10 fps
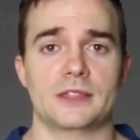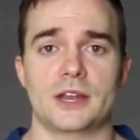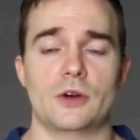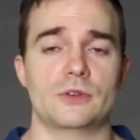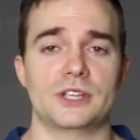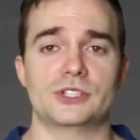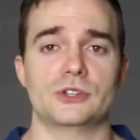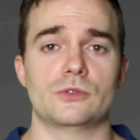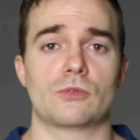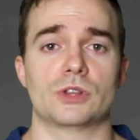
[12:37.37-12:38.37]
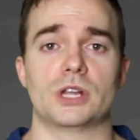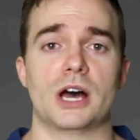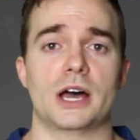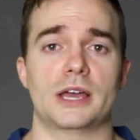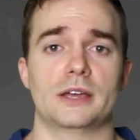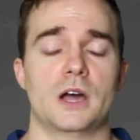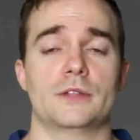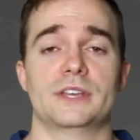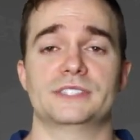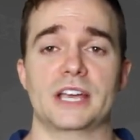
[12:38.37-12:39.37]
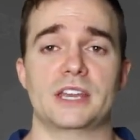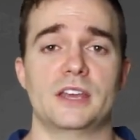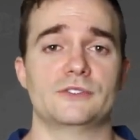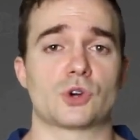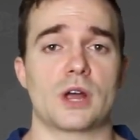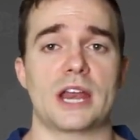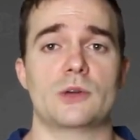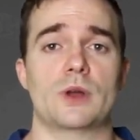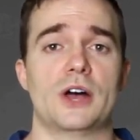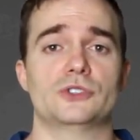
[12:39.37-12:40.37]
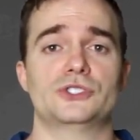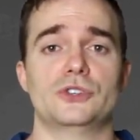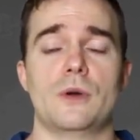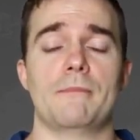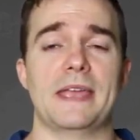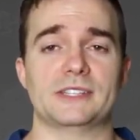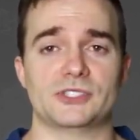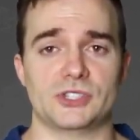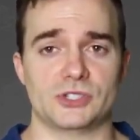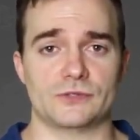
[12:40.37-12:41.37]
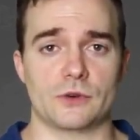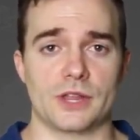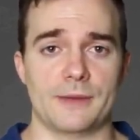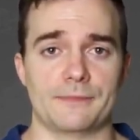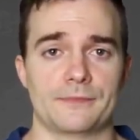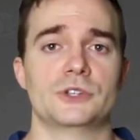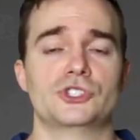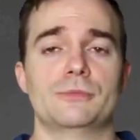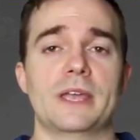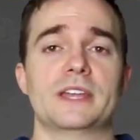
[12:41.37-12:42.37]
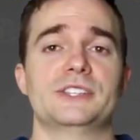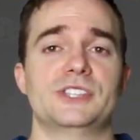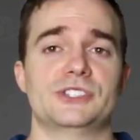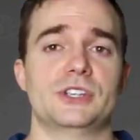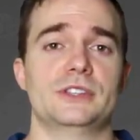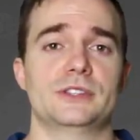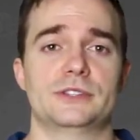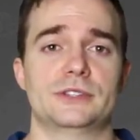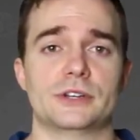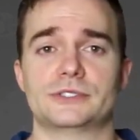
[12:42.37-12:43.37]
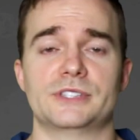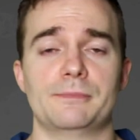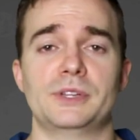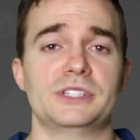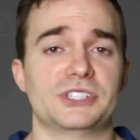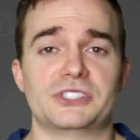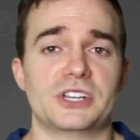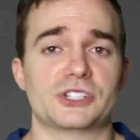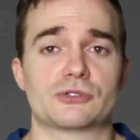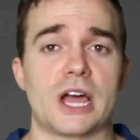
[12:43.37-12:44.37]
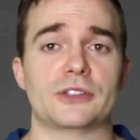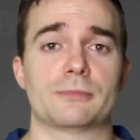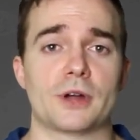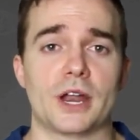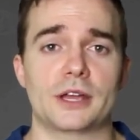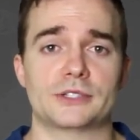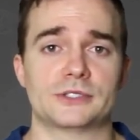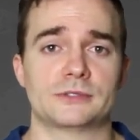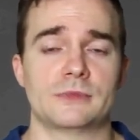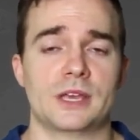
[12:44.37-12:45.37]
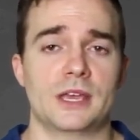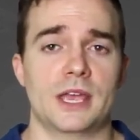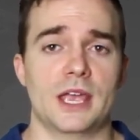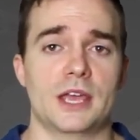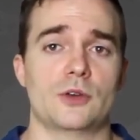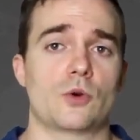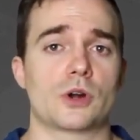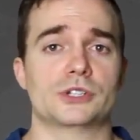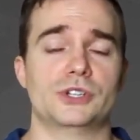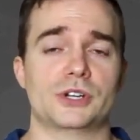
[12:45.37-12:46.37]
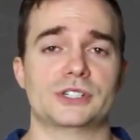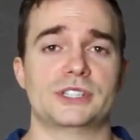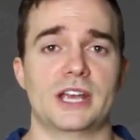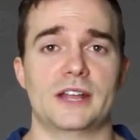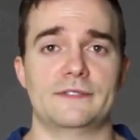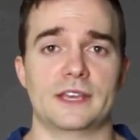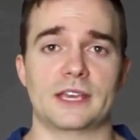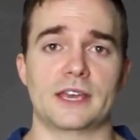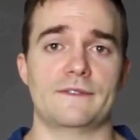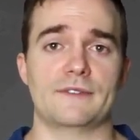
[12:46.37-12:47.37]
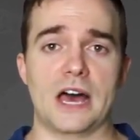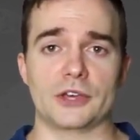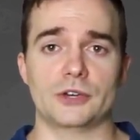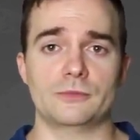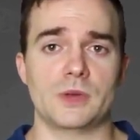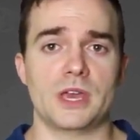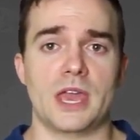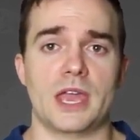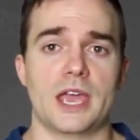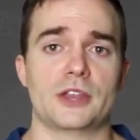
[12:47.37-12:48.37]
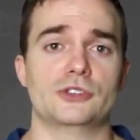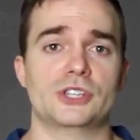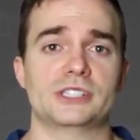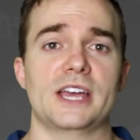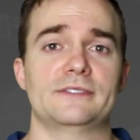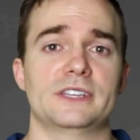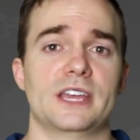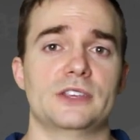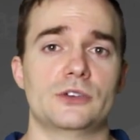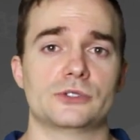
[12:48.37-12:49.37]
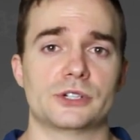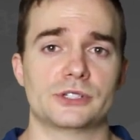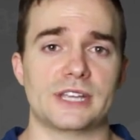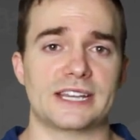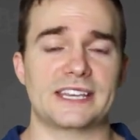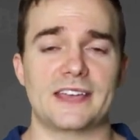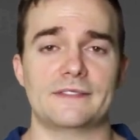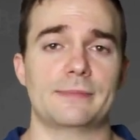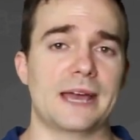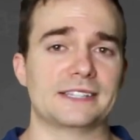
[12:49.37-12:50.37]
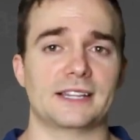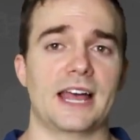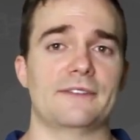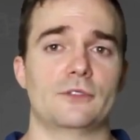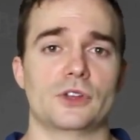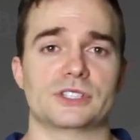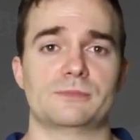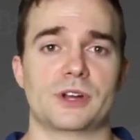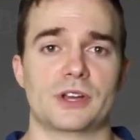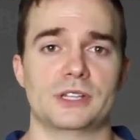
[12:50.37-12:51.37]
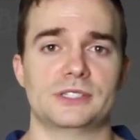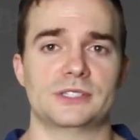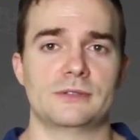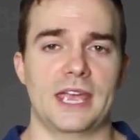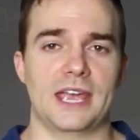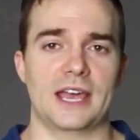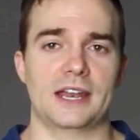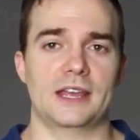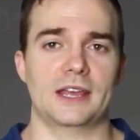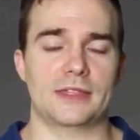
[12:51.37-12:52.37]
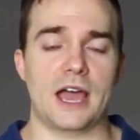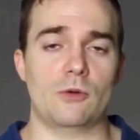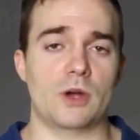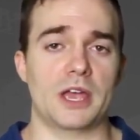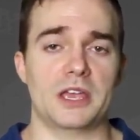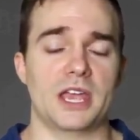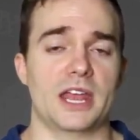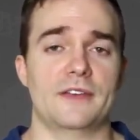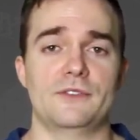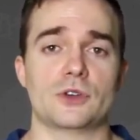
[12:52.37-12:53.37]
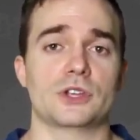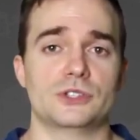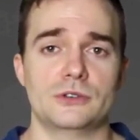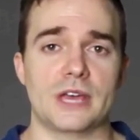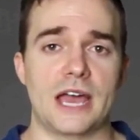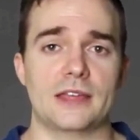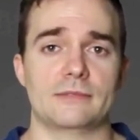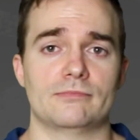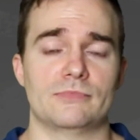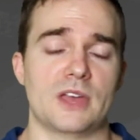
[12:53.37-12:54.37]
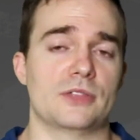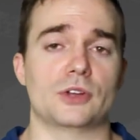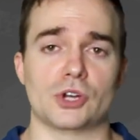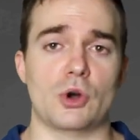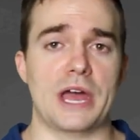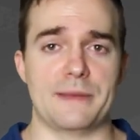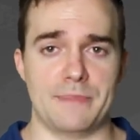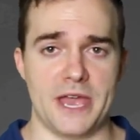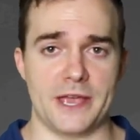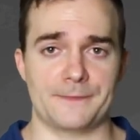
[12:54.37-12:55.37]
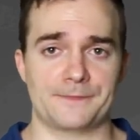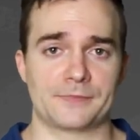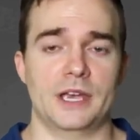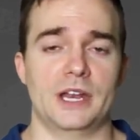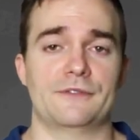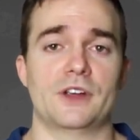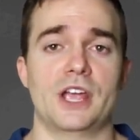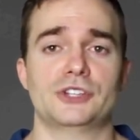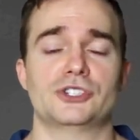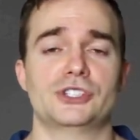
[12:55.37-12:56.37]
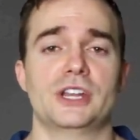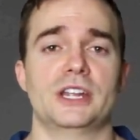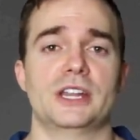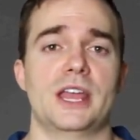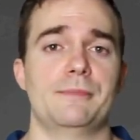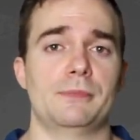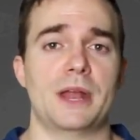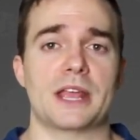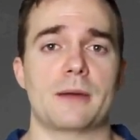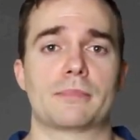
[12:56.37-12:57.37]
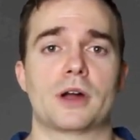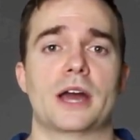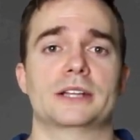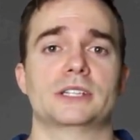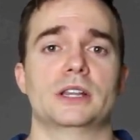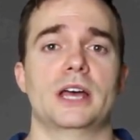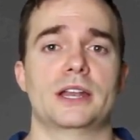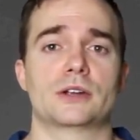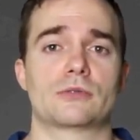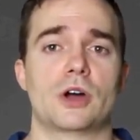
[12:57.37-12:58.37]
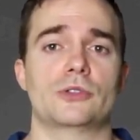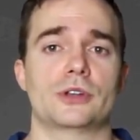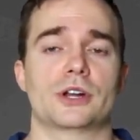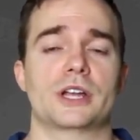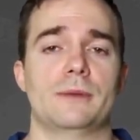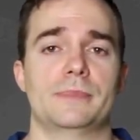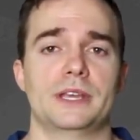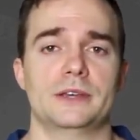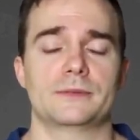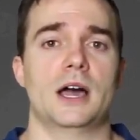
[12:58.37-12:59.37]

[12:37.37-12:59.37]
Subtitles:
They don't need to rely on the executives or anyone else to make decisions for them. To make a decision, they'll simply just need to try out the products in order to understand if they can get value. And you just have to get users and give them that delightful experience. And that way, and if you can do that, then they'll go ahead and pay. And if you're interested in implementing product-led growth in your company,